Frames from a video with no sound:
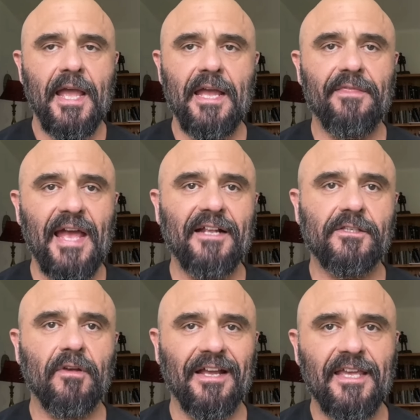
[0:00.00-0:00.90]
And
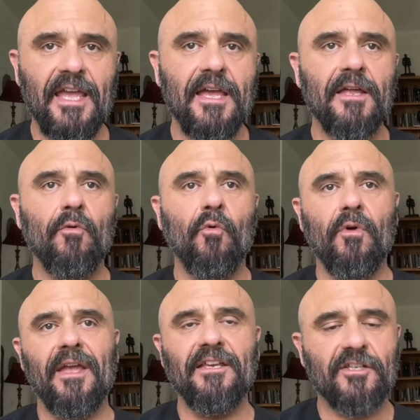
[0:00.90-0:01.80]
that's
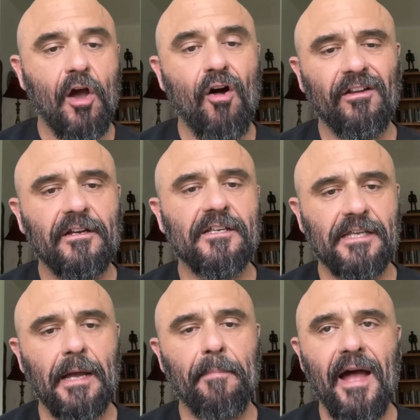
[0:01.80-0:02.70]
again, he's calling
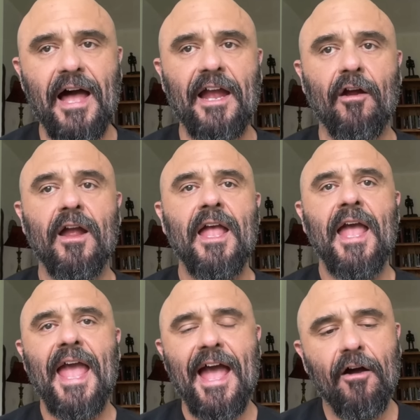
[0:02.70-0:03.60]
us up higher.
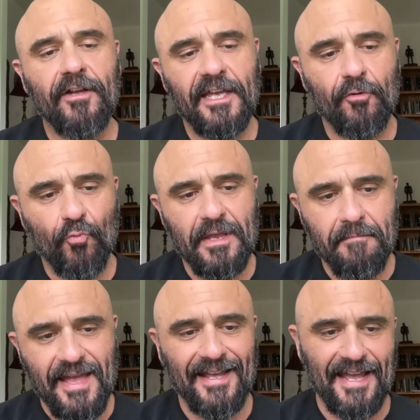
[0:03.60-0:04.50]
How can we
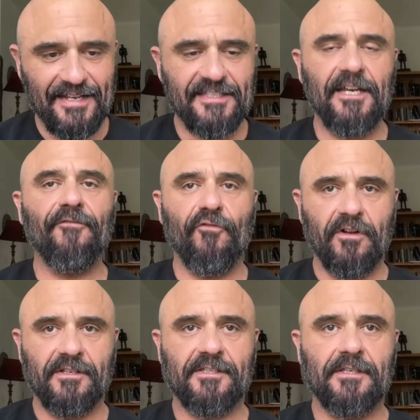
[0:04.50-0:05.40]
make a
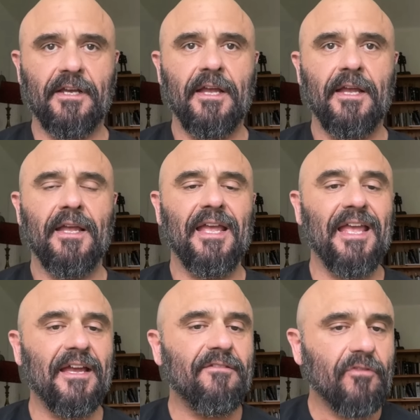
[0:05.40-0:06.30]
difference
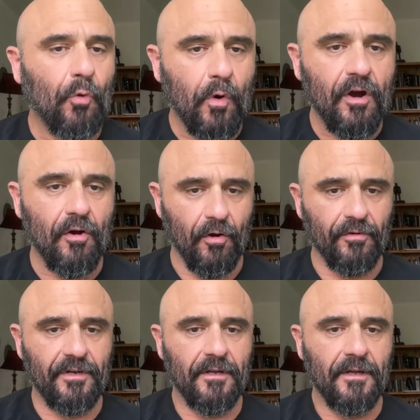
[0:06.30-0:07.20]
in the
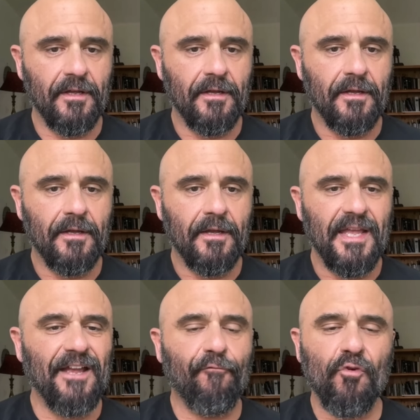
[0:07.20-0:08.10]
world
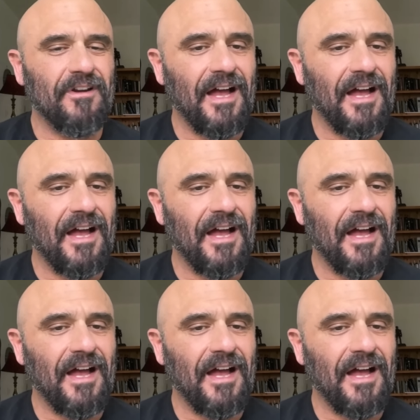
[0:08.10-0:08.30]
if we're